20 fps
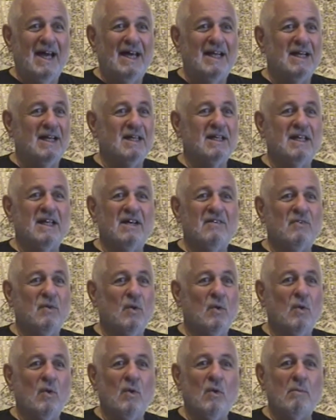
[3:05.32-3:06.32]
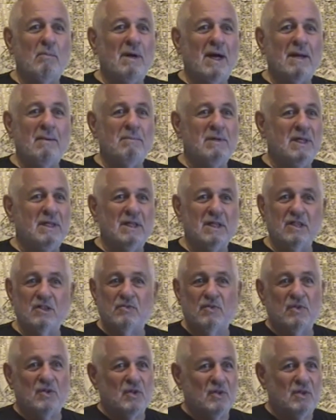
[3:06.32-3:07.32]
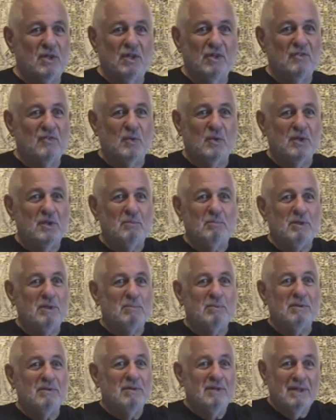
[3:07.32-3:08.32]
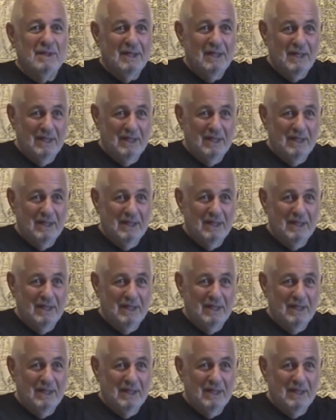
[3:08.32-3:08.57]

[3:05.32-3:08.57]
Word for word: And I'm going to have all my meetings for 30 or 40 people.